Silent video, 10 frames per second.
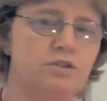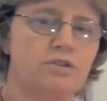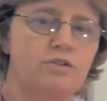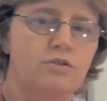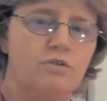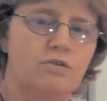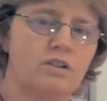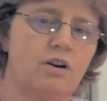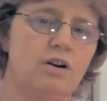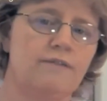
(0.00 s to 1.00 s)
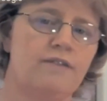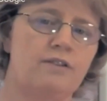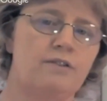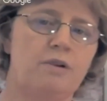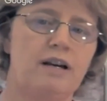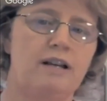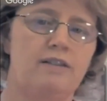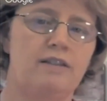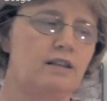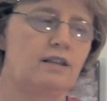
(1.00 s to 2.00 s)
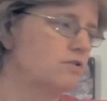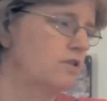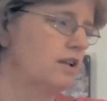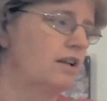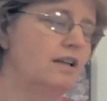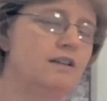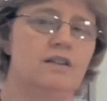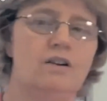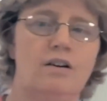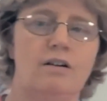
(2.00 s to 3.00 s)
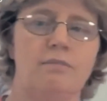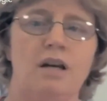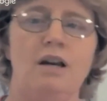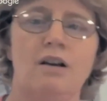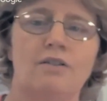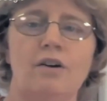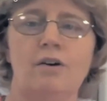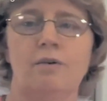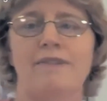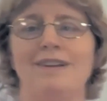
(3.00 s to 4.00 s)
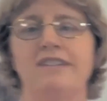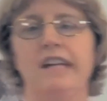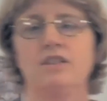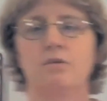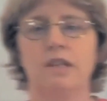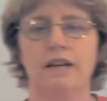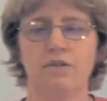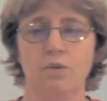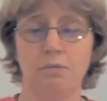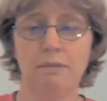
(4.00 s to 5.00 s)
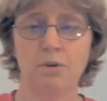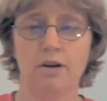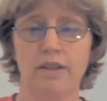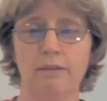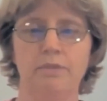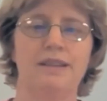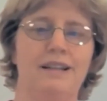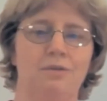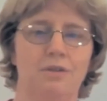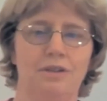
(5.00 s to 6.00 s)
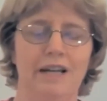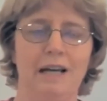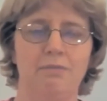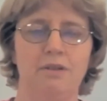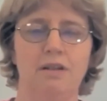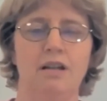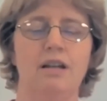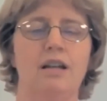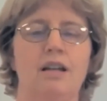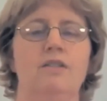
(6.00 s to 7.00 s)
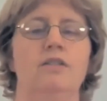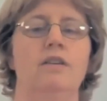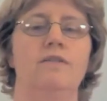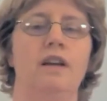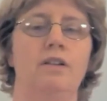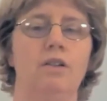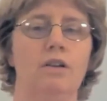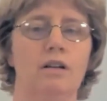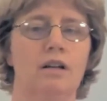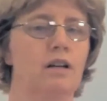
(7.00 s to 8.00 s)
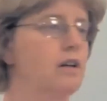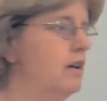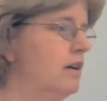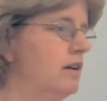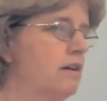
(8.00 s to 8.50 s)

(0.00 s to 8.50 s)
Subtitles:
the elbows off this way, then the string could hit the arm. So you don't actually really have to remember all that, but that's what could happen, is if they look